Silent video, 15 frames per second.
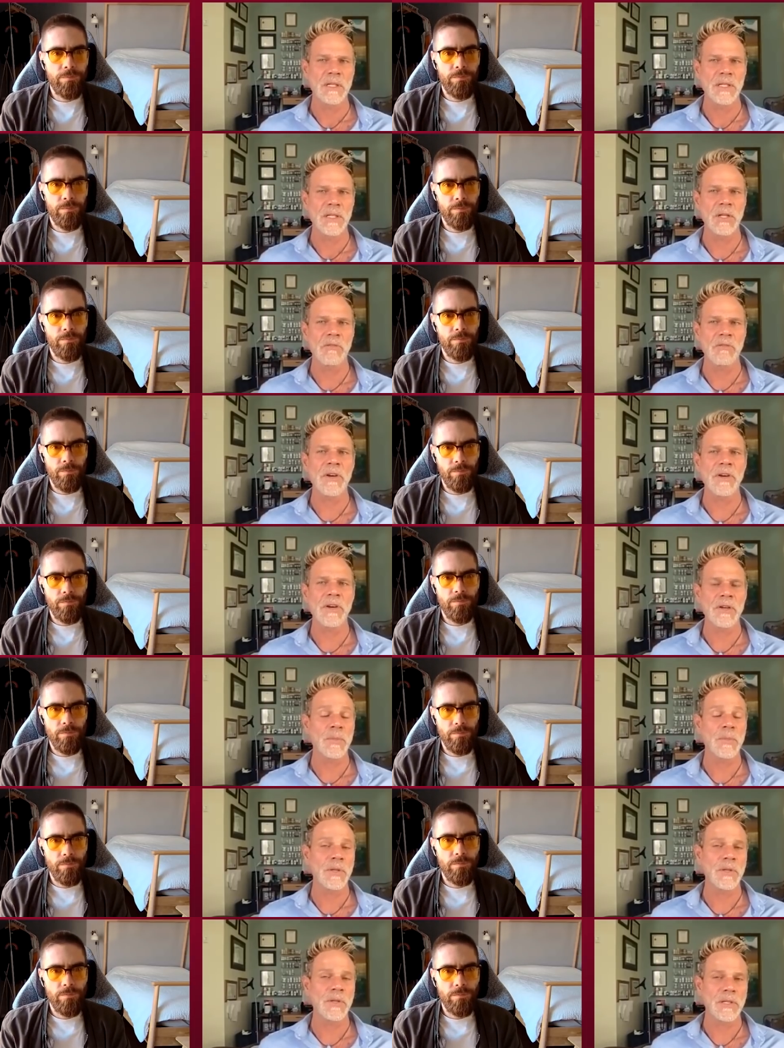Speaker 1: you know,
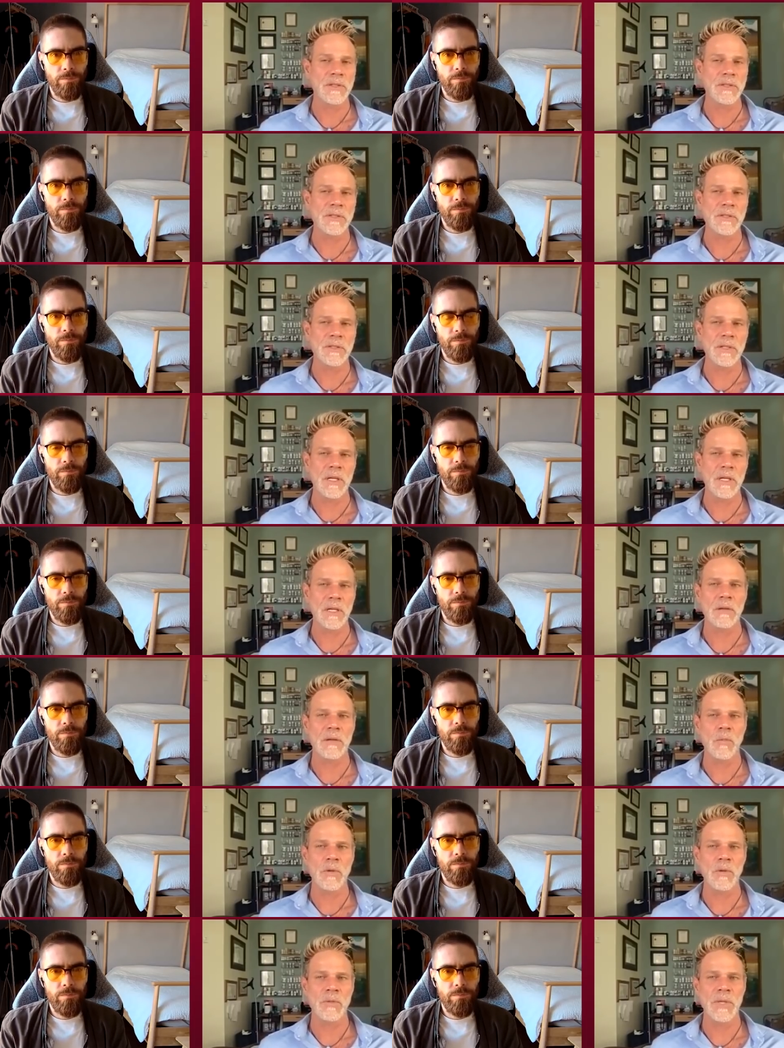variabilities
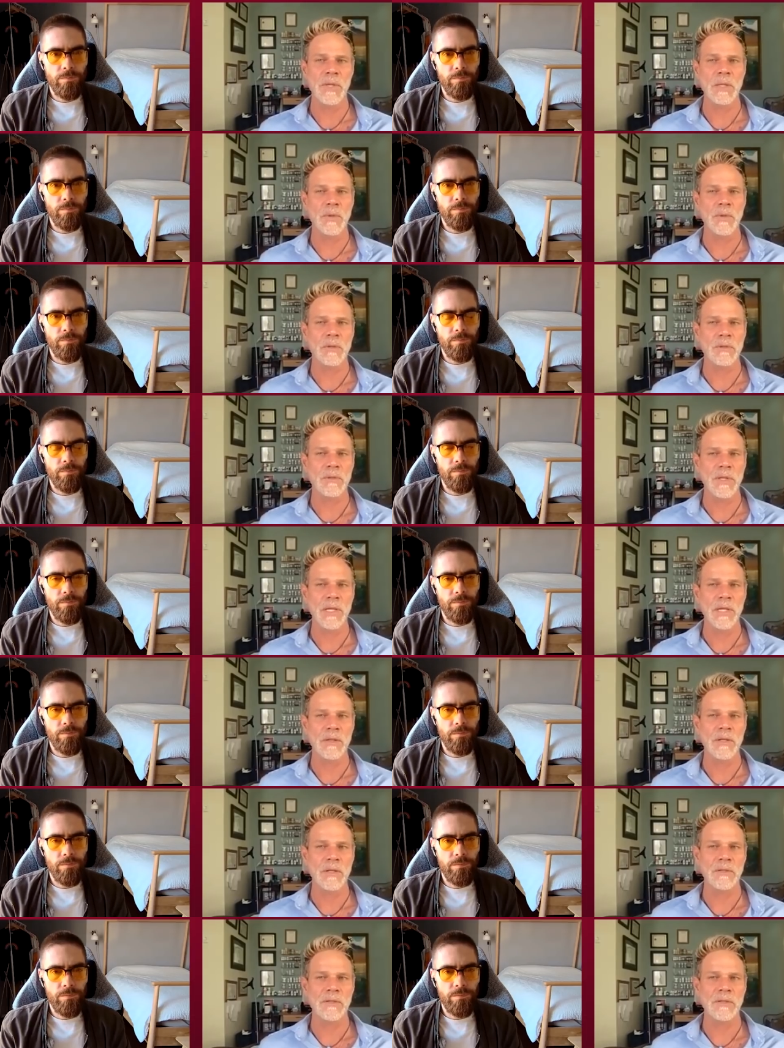uh, with people
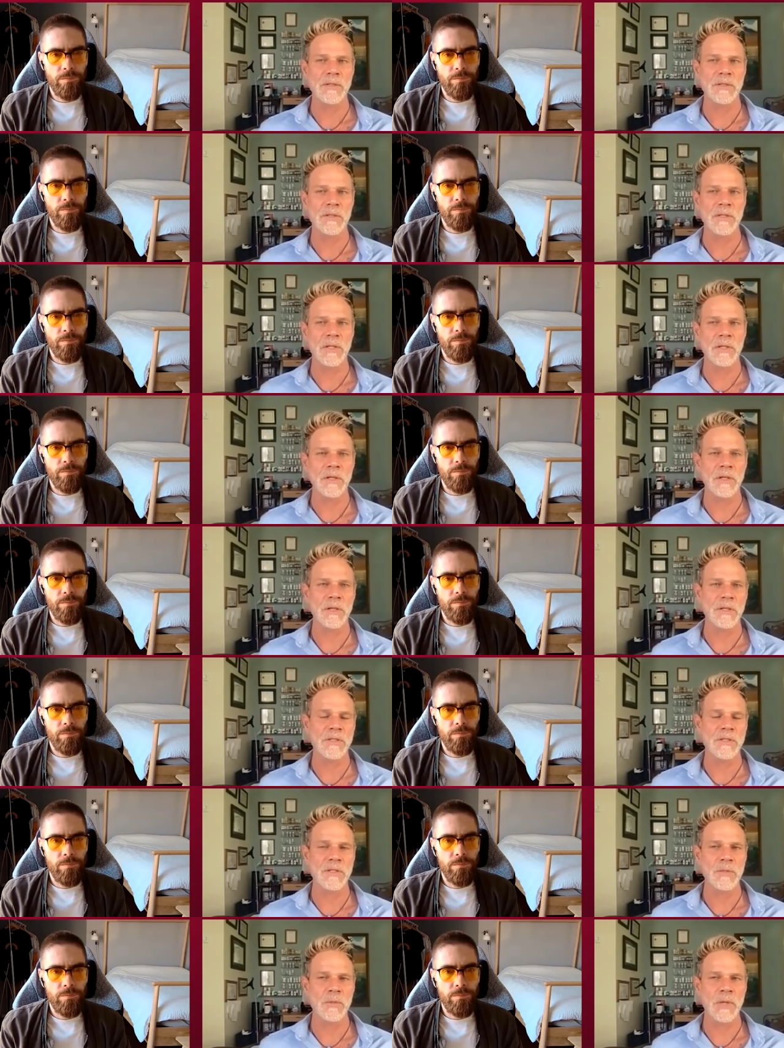and their their
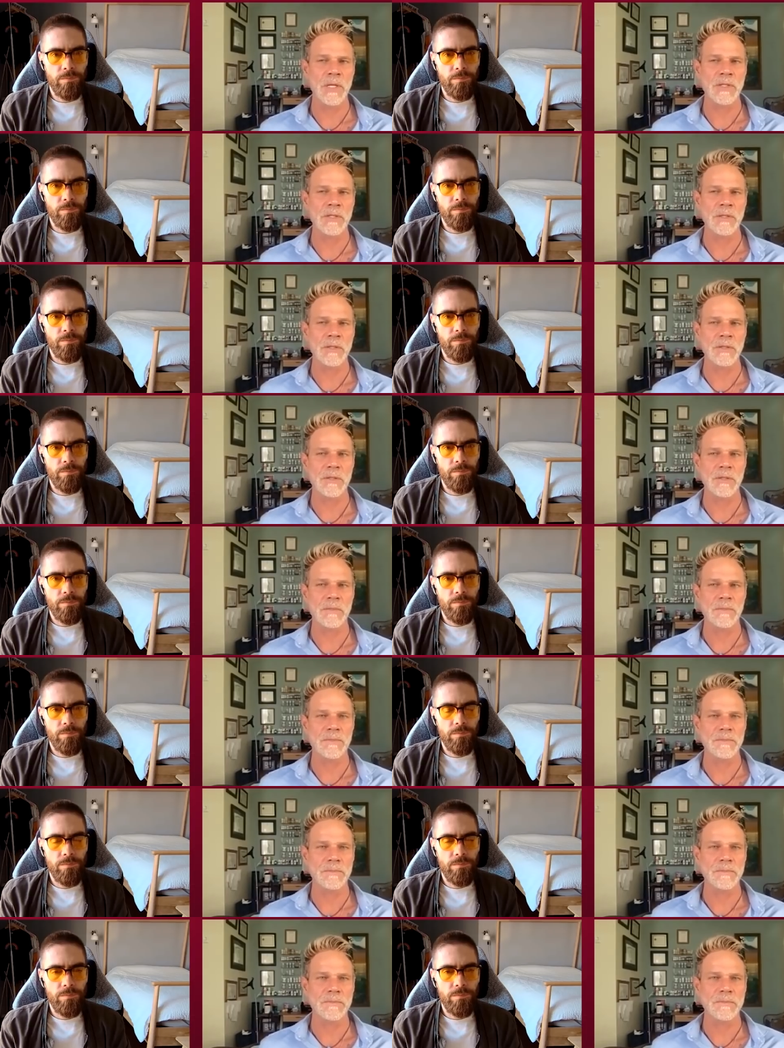current situations.
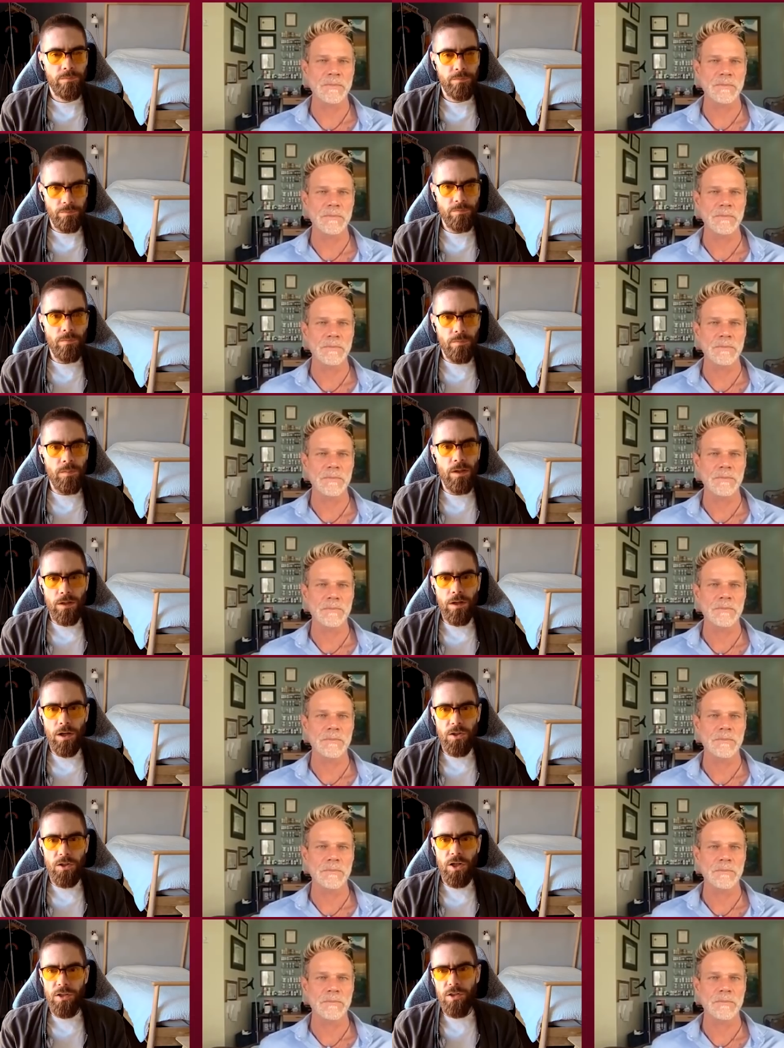
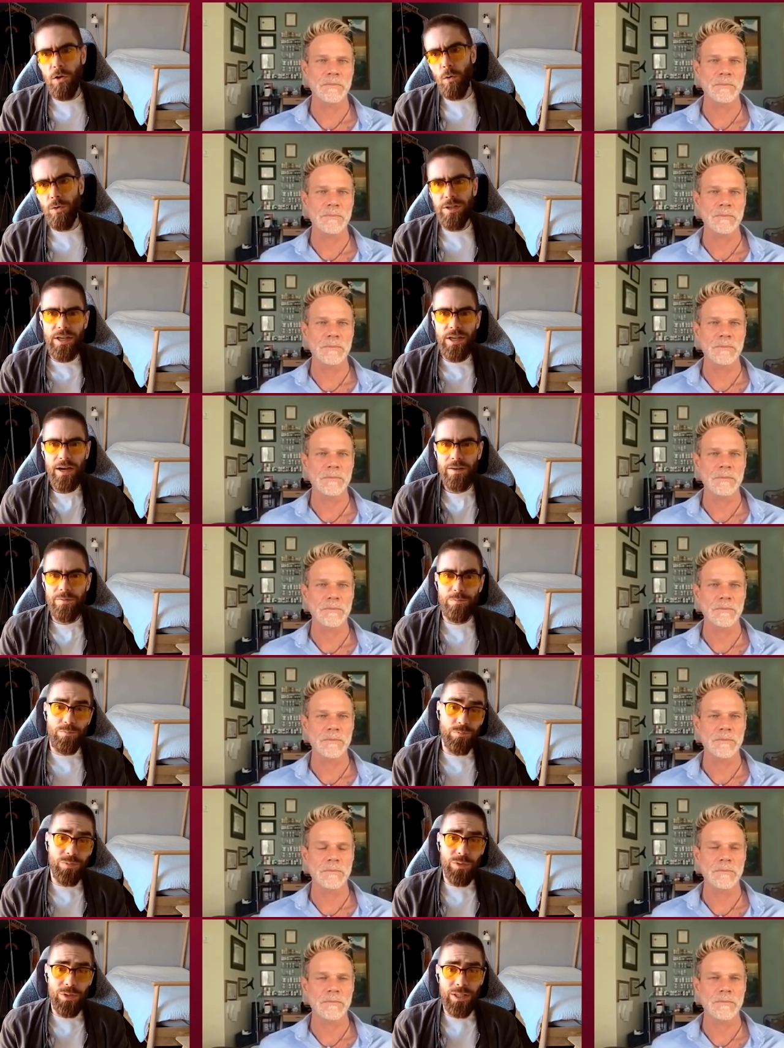
Speaker 2: Gotcha. So
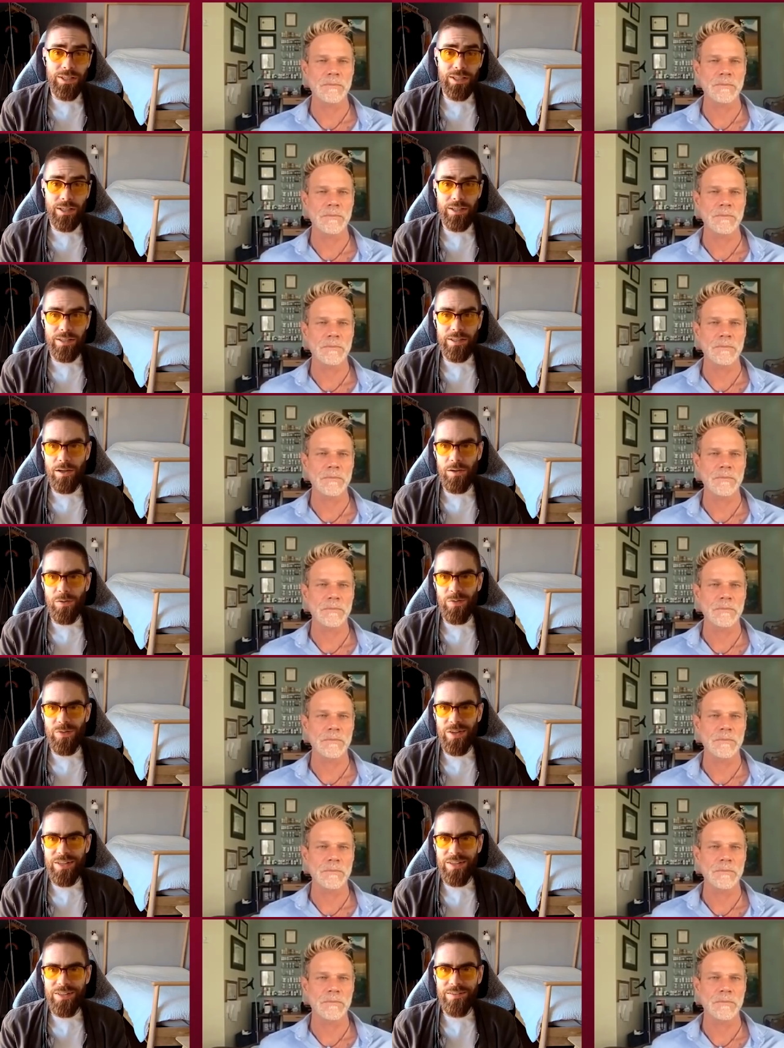yeah, it's it's got
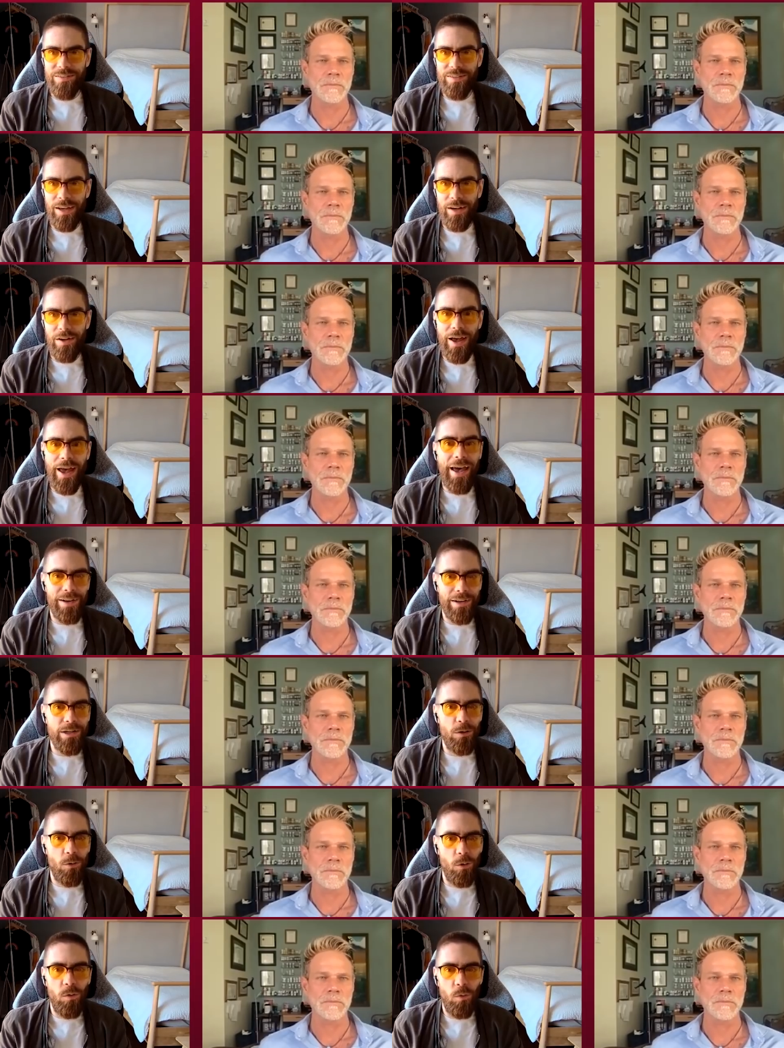this kind of
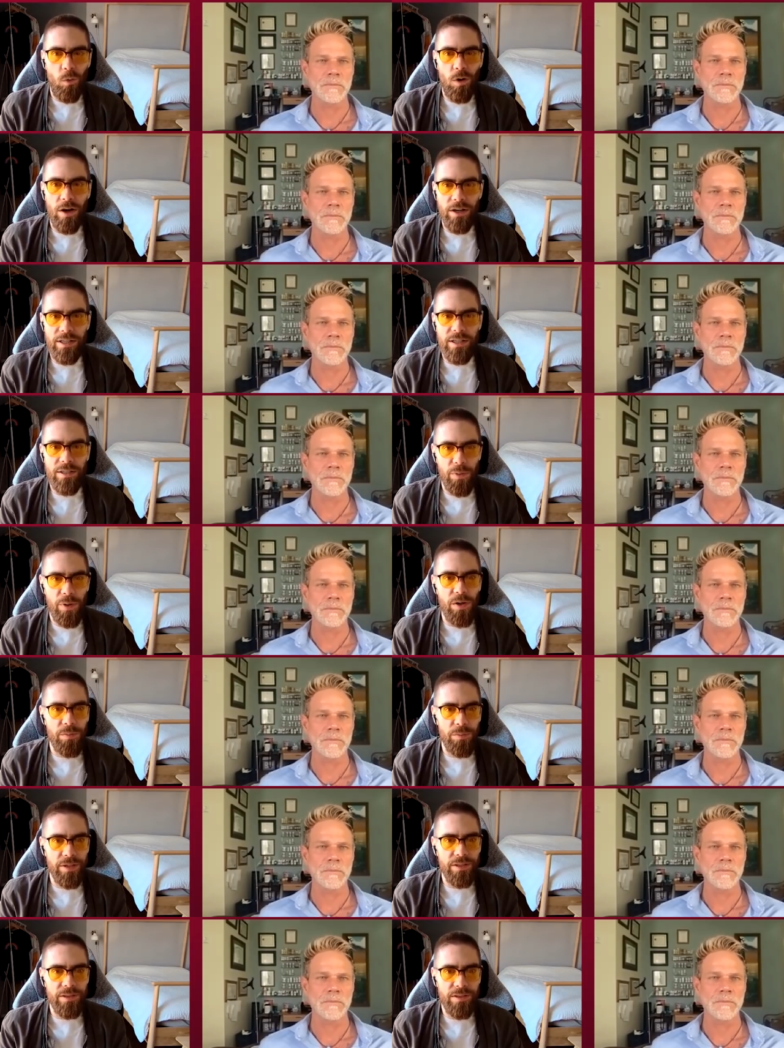n equal one
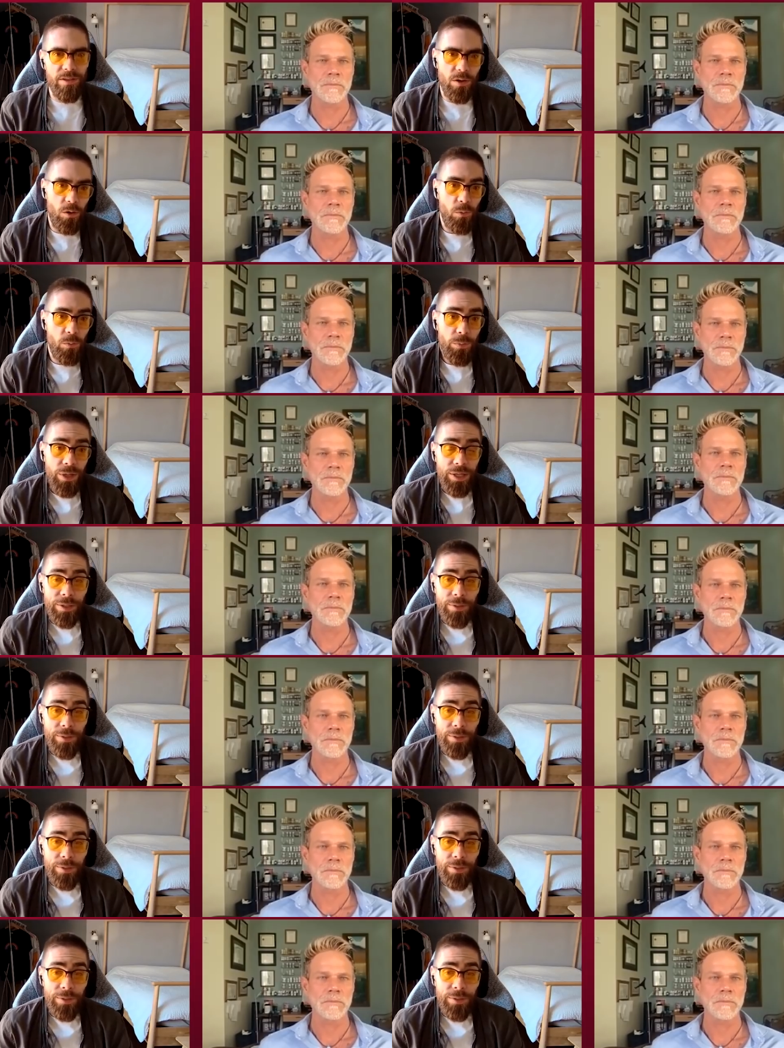experiment. So